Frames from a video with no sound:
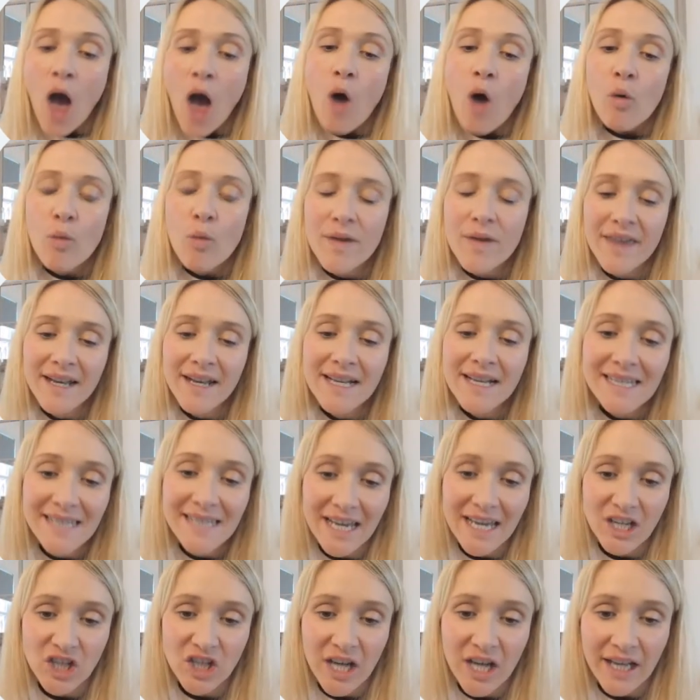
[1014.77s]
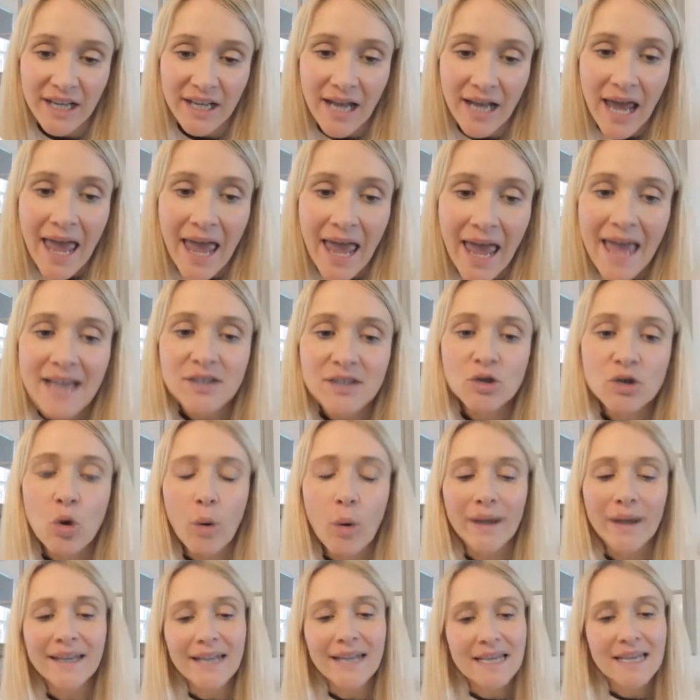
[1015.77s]
Within a session, it's
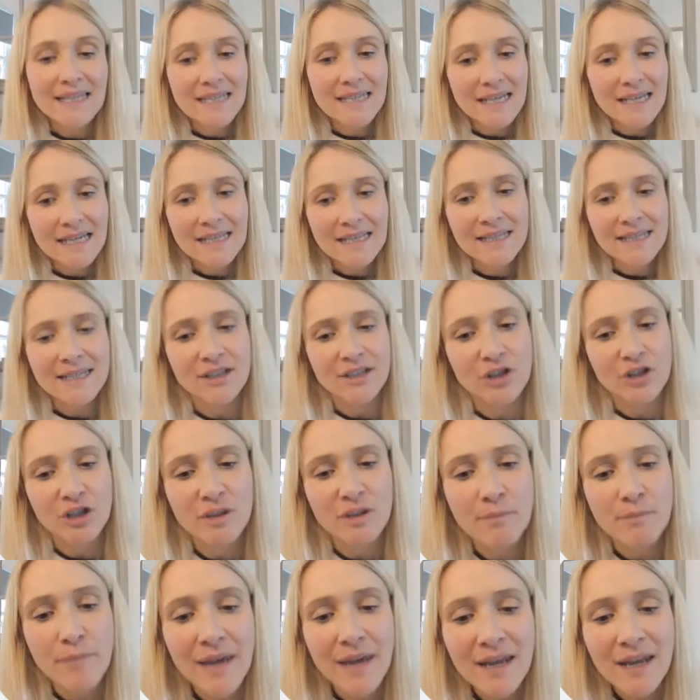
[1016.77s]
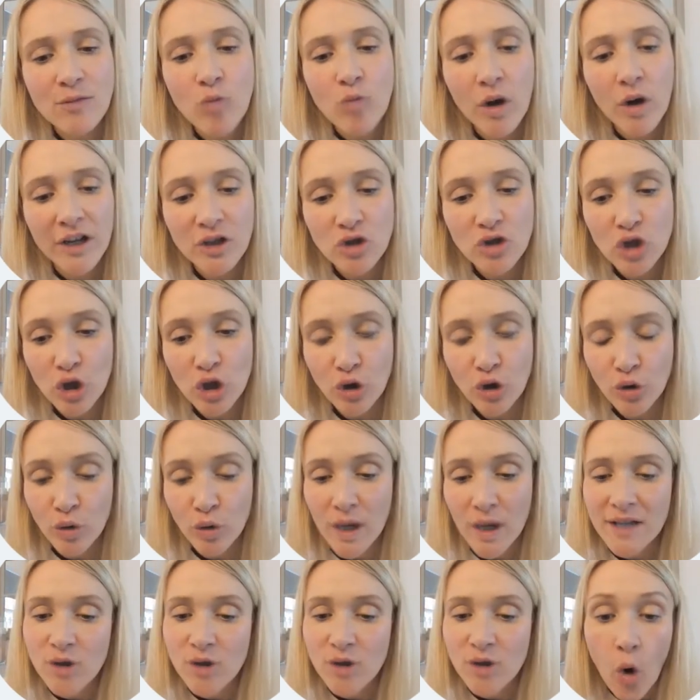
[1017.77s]
quite nice to consider domain 1 and 2
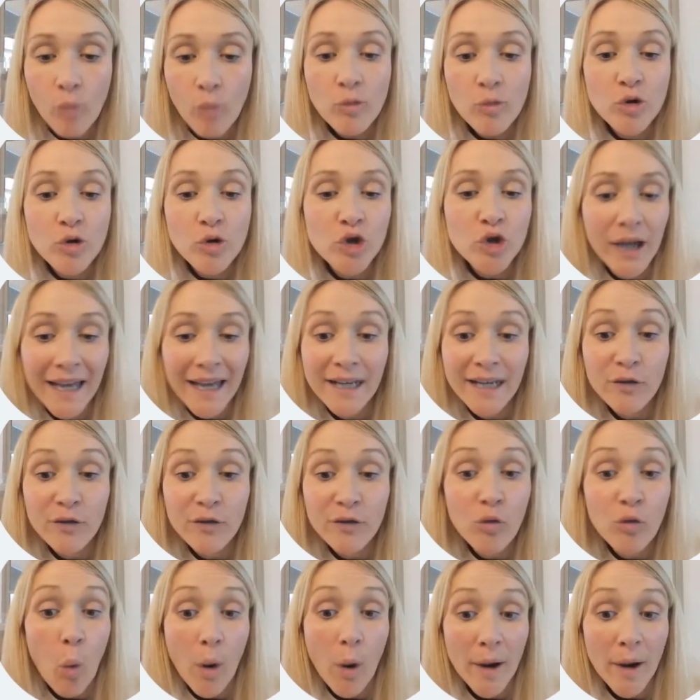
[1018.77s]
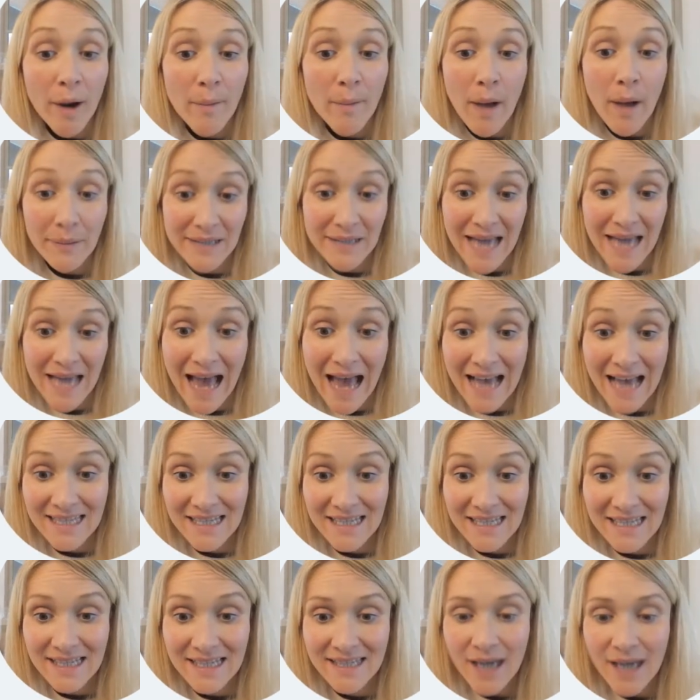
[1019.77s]
as almost your kind of warm-up
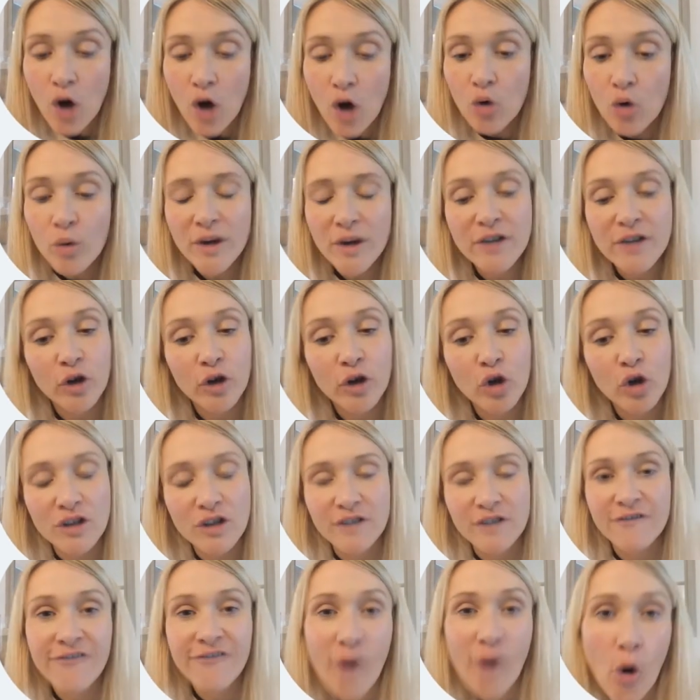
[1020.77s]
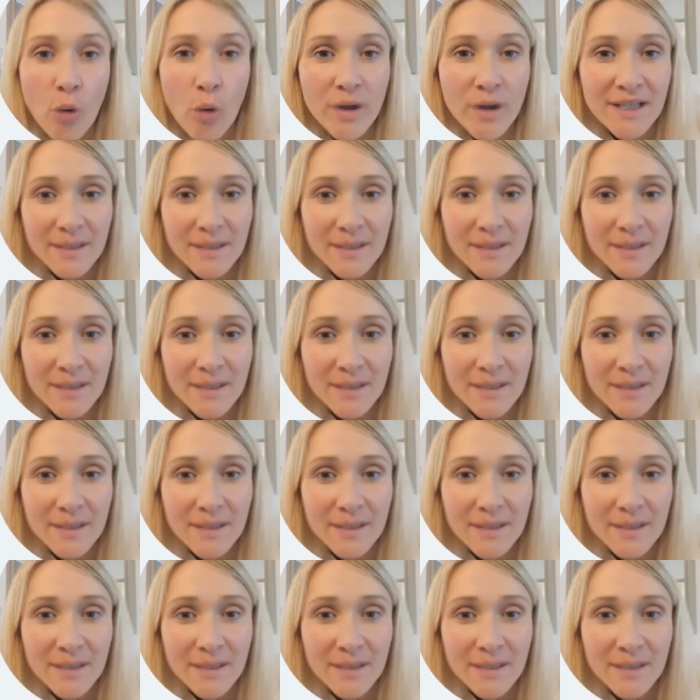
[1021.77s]
tasks, where you've got lots of forwards